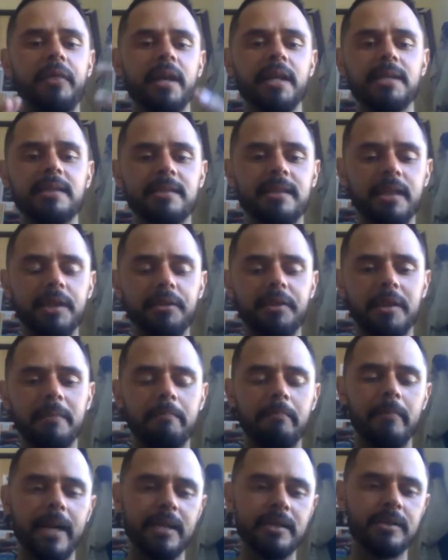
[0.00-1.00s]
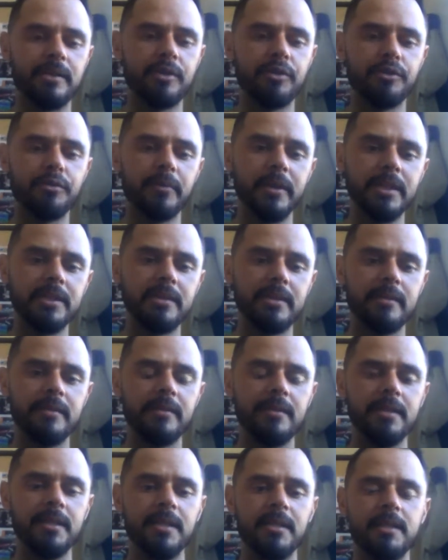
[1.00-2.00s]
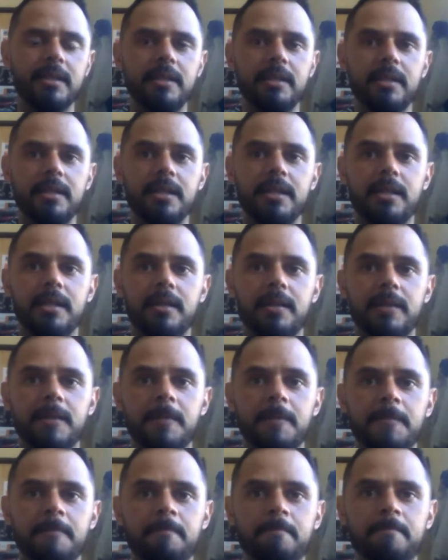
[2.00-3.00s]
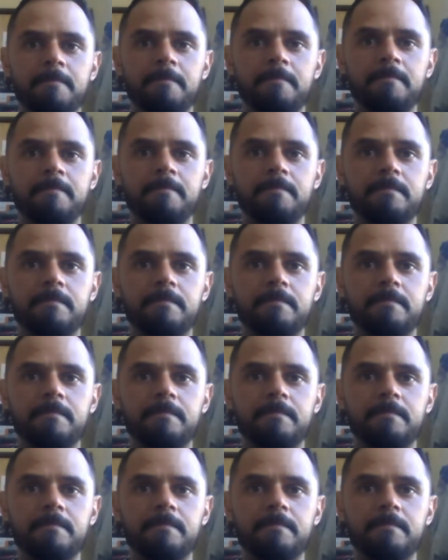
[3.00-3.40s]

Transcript: things that you can max to it. um,